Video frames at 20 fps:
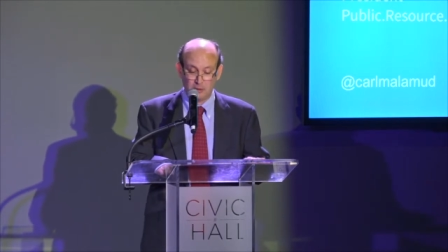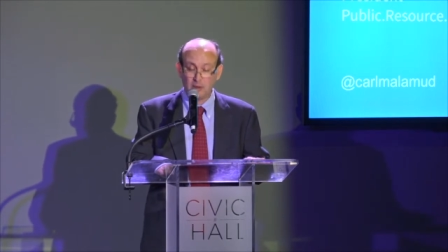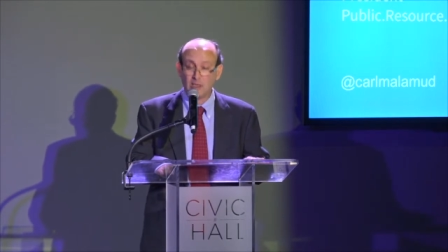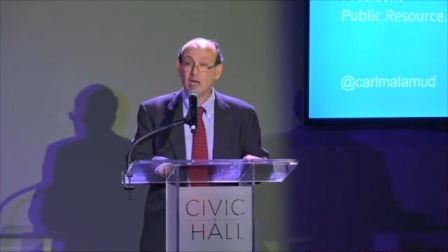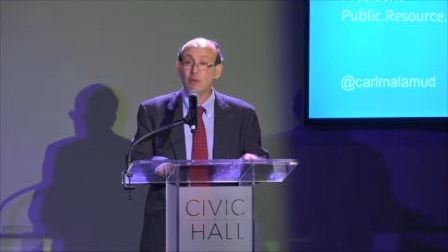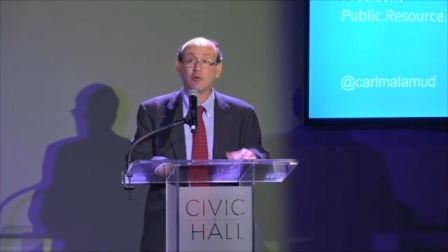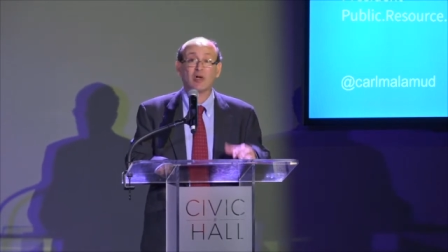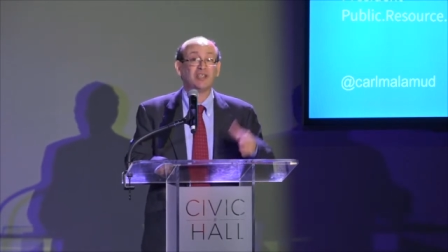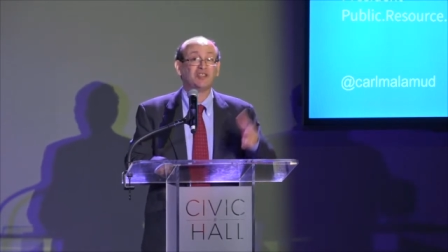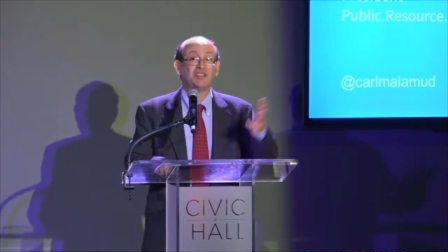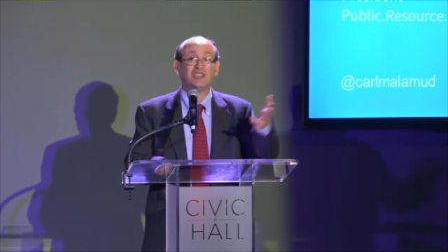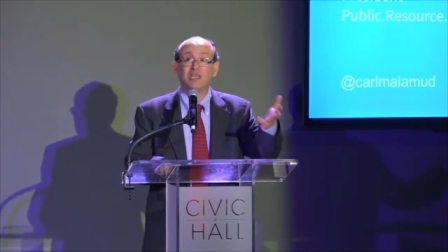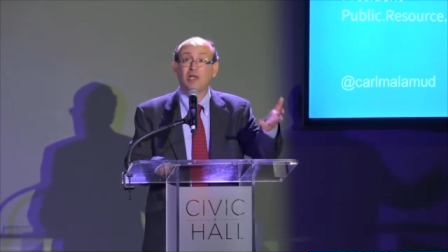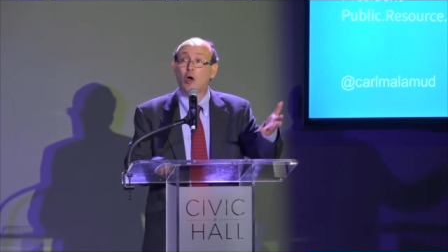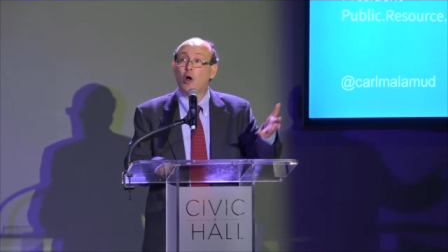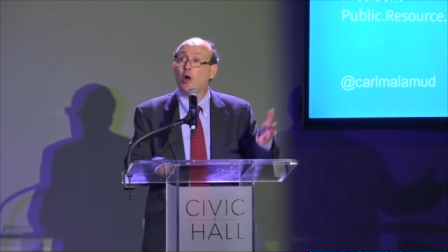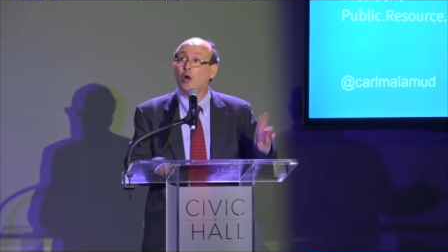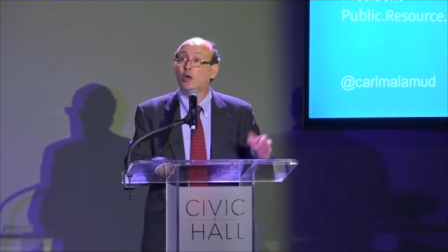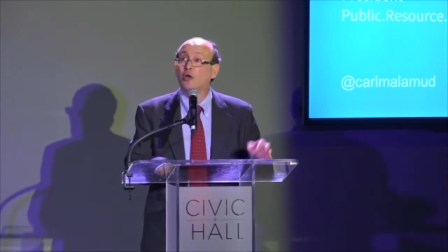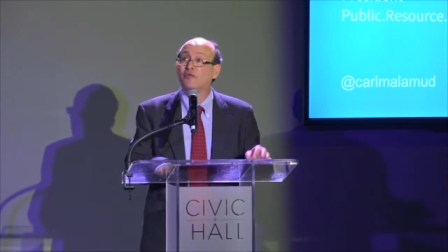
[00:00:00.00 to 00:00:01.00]
and when I see
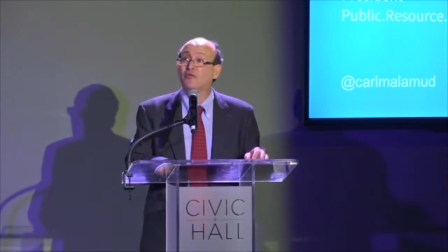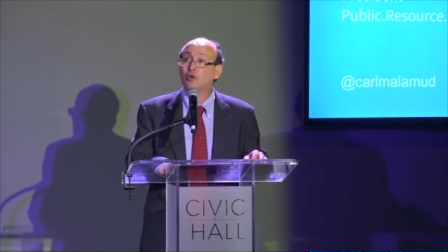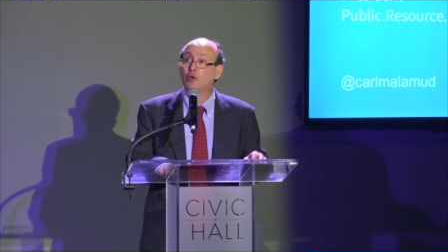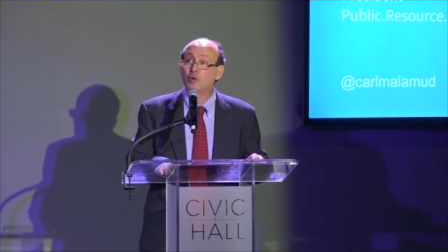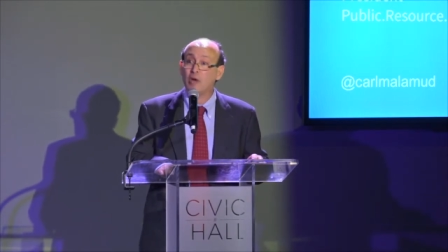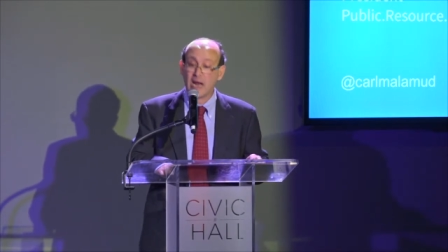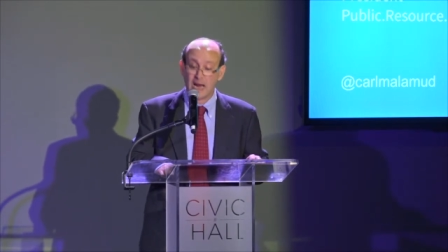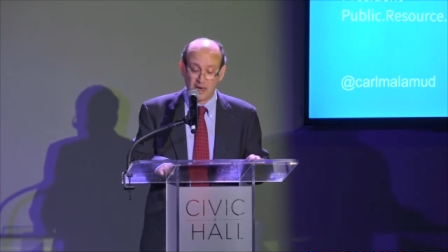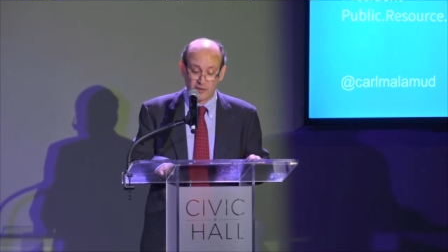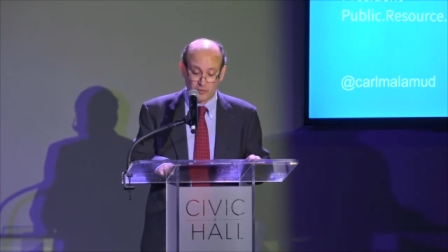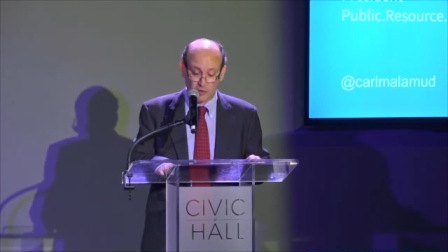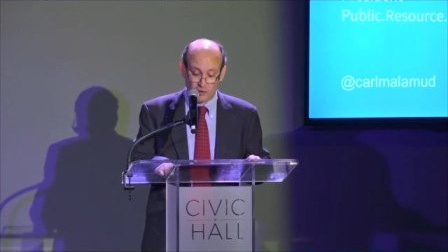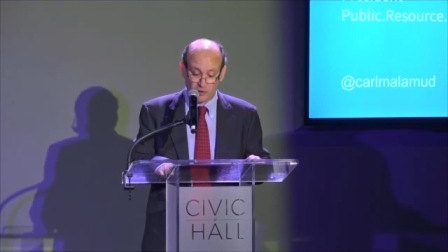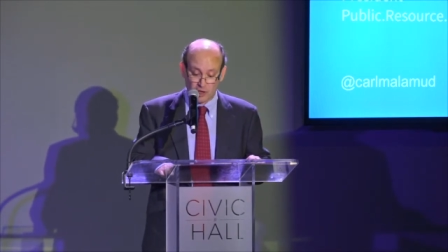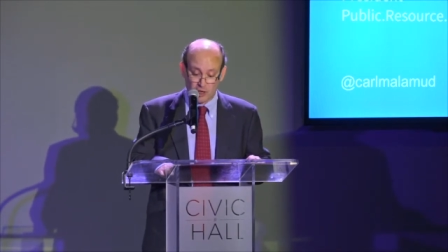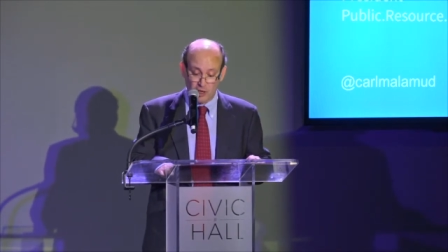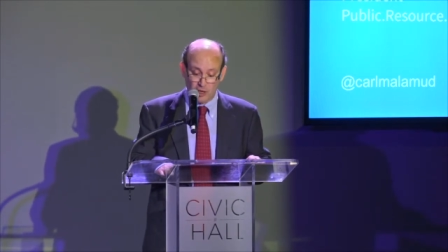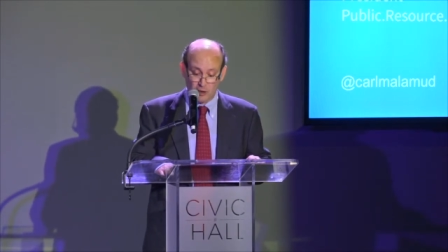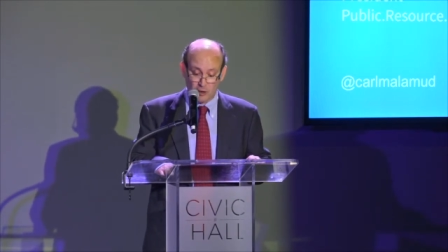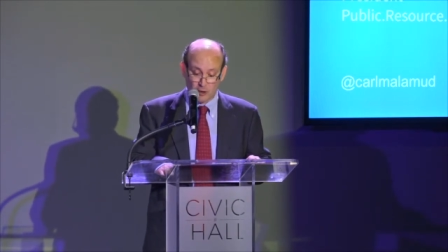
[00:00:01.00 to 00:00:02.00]
all of you gathered
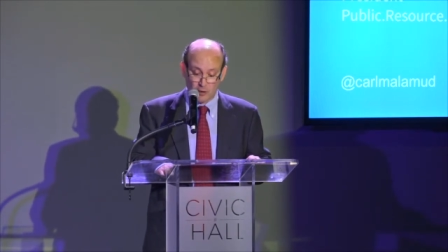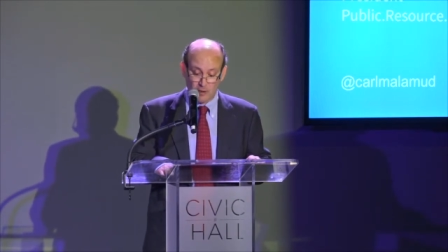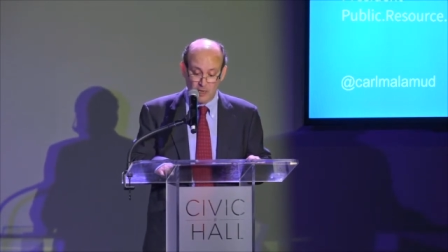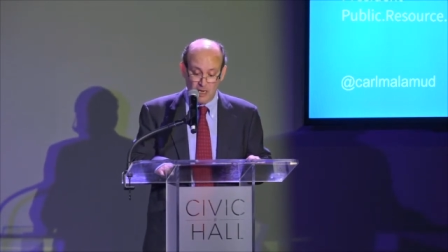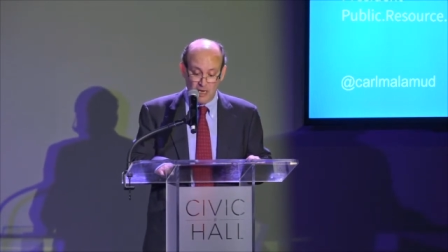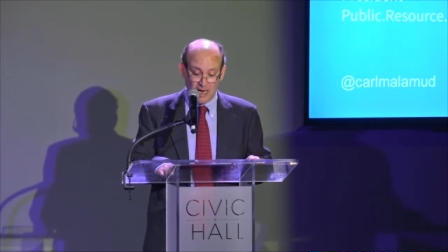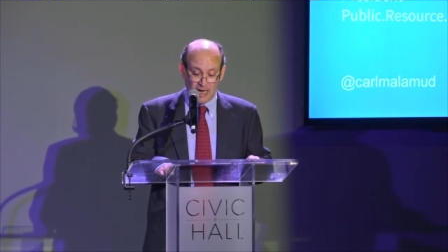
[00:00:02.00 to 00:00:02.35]
here,